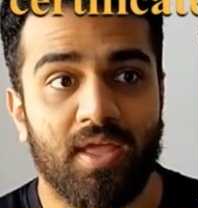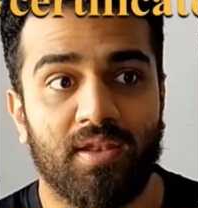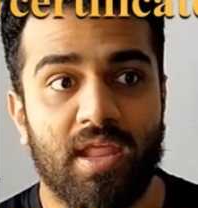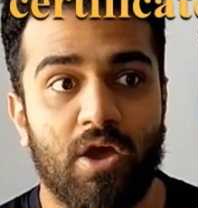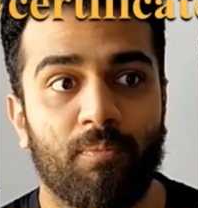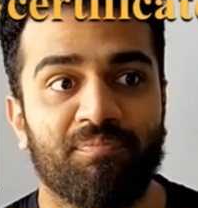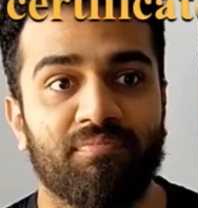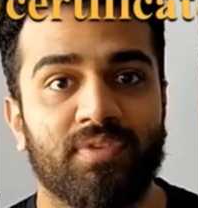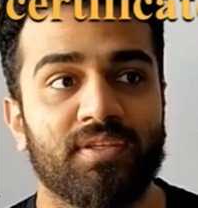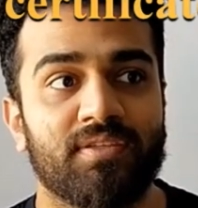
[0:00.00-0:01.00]
Now,
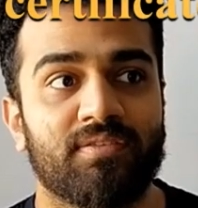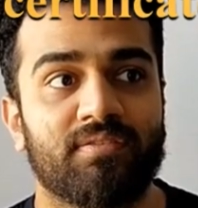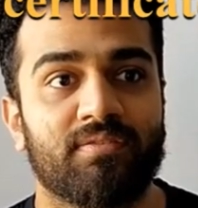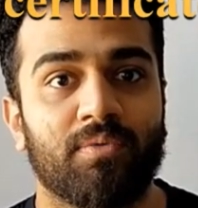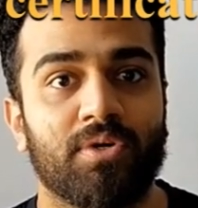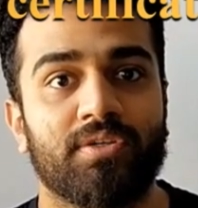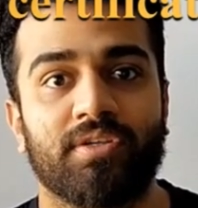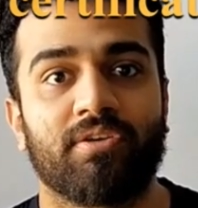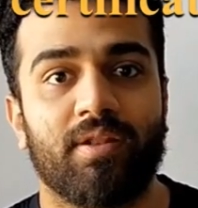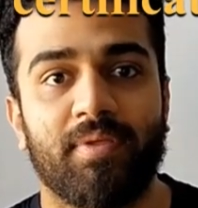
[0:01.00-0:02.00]
this was
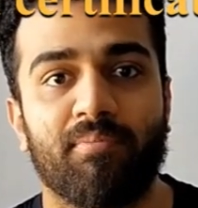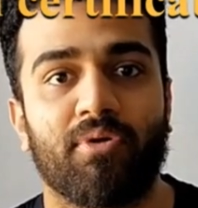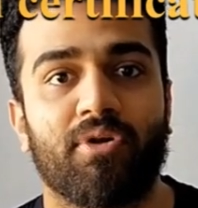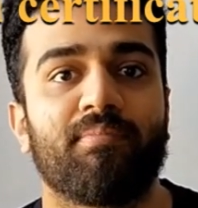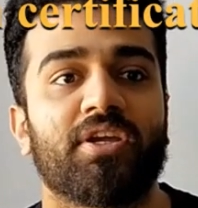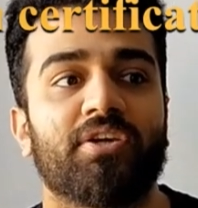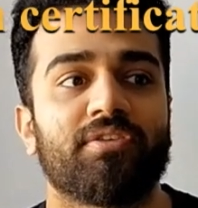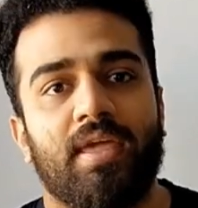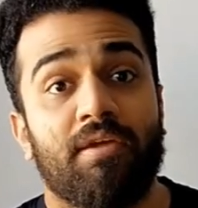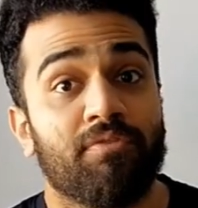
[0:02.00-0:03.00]
incredibly important because
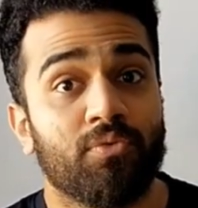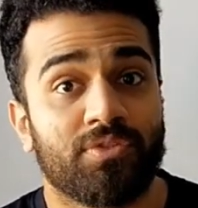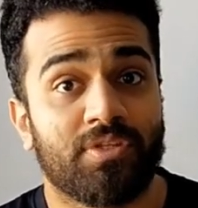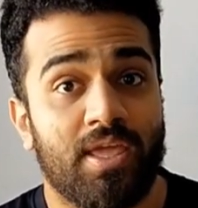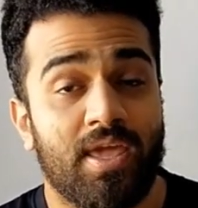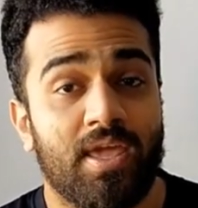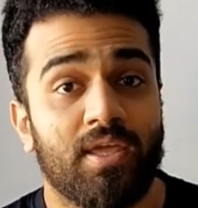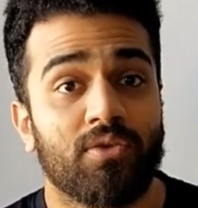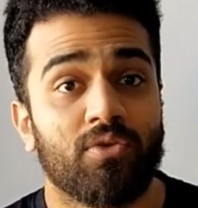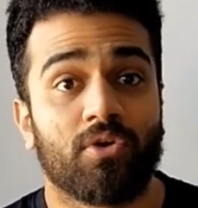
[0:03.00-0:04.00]
if you say
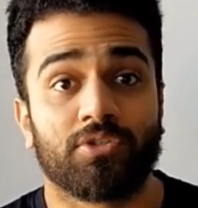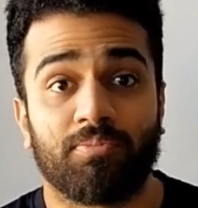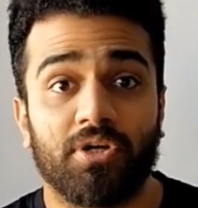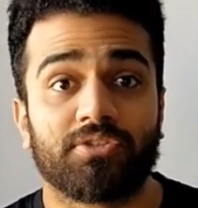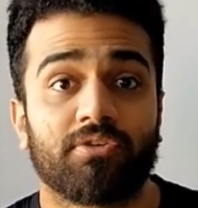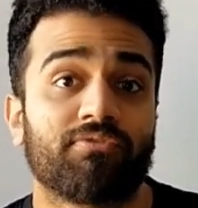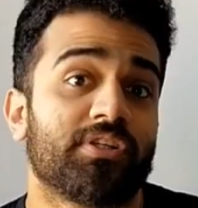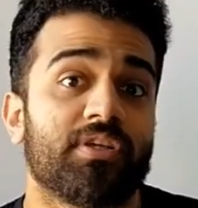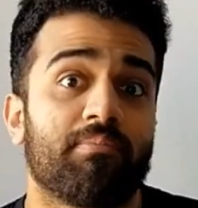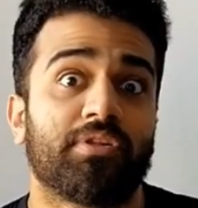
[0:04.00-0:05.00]
your sponsor, for
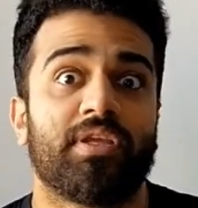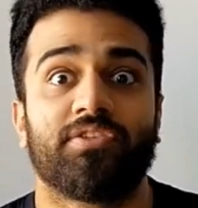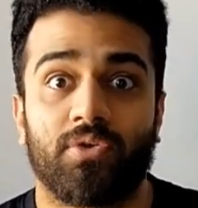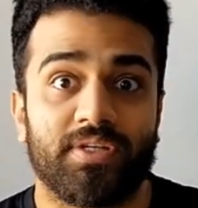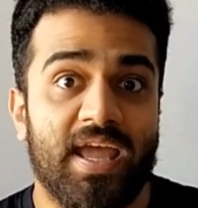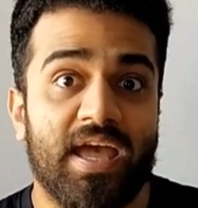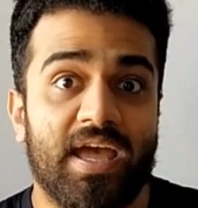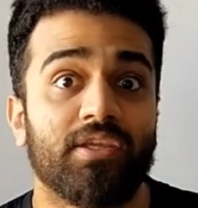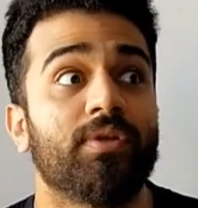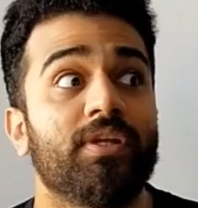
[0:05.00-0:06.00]
example, is your
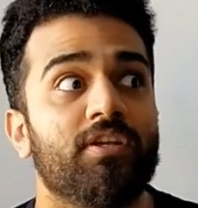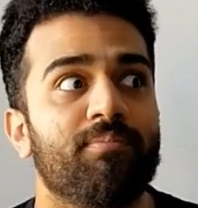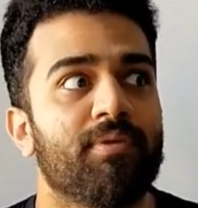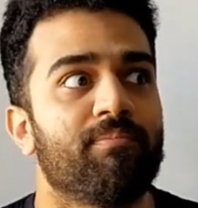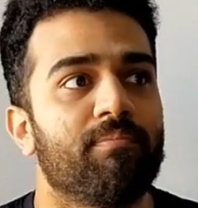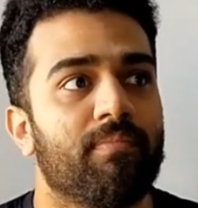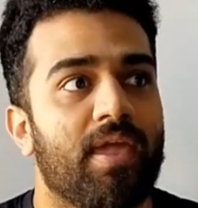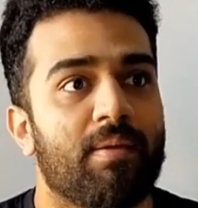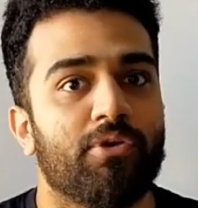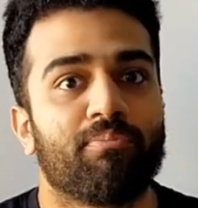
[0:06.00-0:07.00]
dad, you need to be
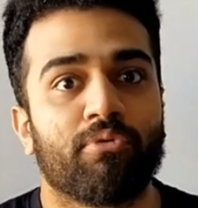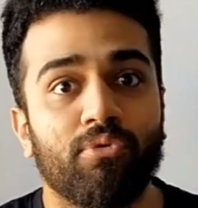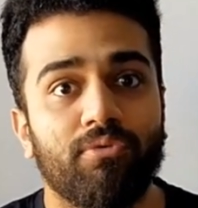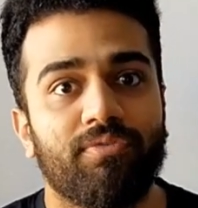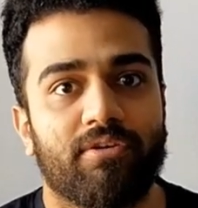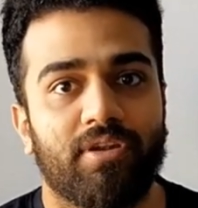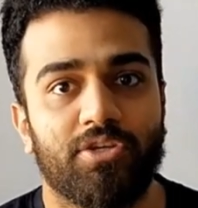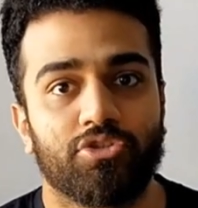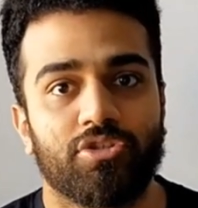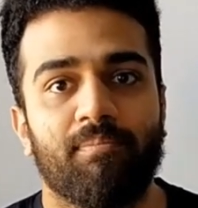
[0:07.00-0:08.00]
able to prove that
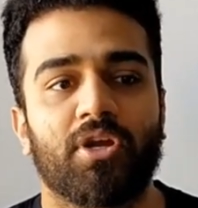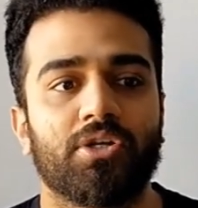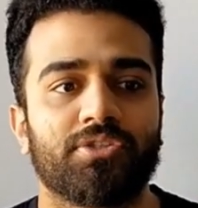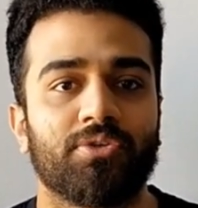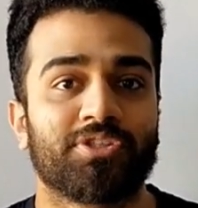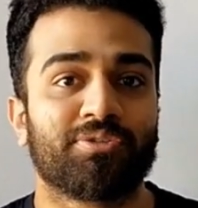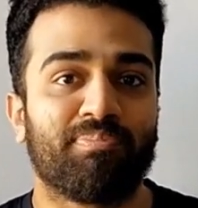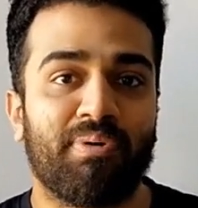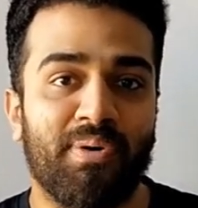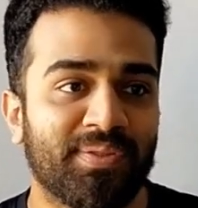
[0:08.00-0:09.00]
relationship, because your
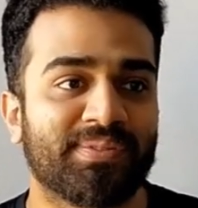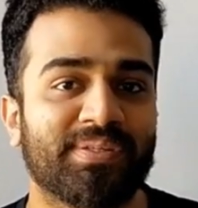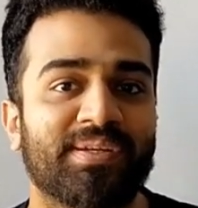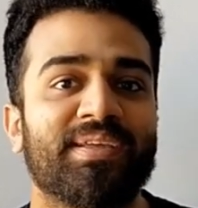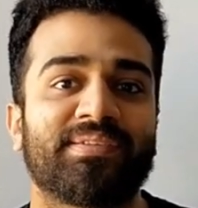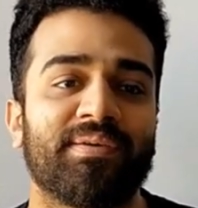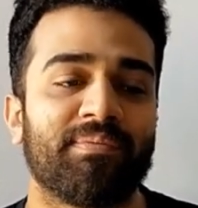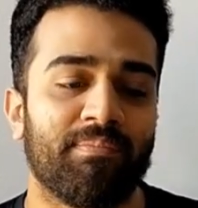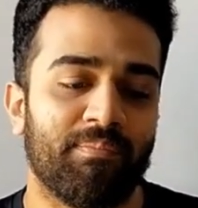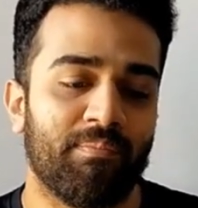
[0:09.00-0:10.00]
sponsor is
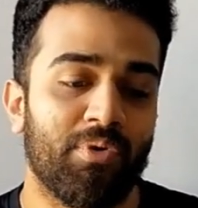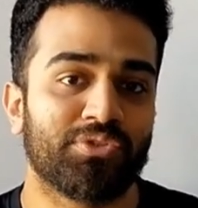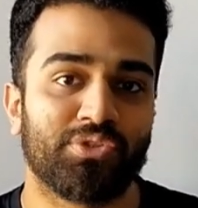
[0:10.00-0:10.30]
the most